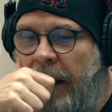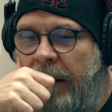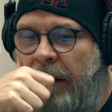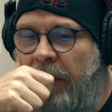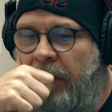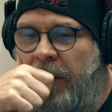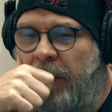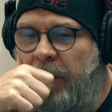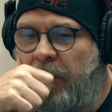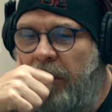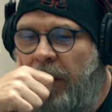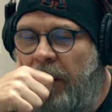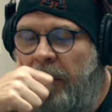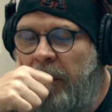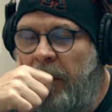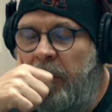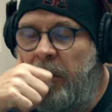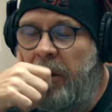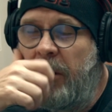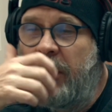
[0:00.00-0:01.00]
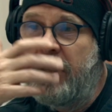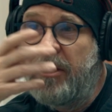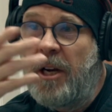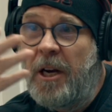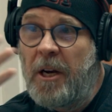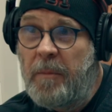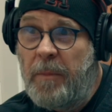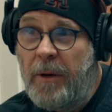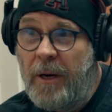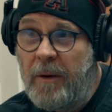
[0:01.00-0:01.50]
don't think, I mean, we could
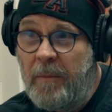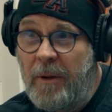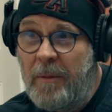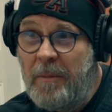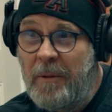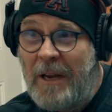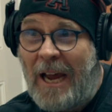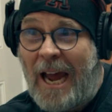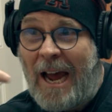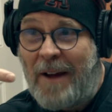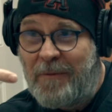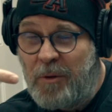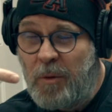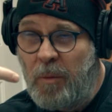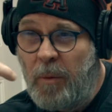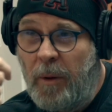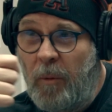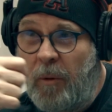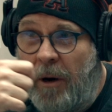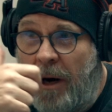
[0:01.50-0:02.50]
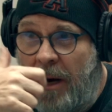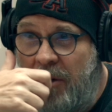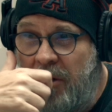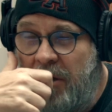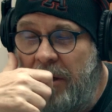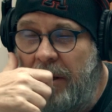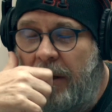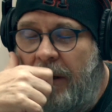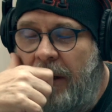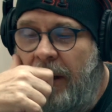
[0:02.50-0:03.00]
talk about it maybe after we watch
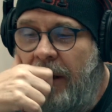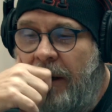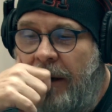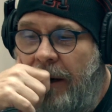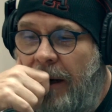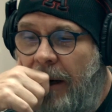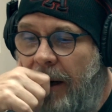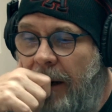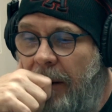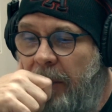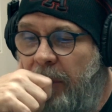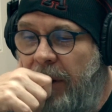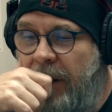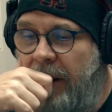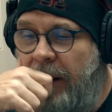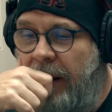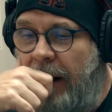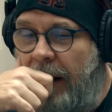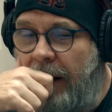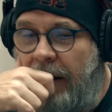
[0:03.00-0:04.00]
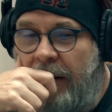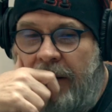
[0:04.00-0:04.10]
it. But yeah.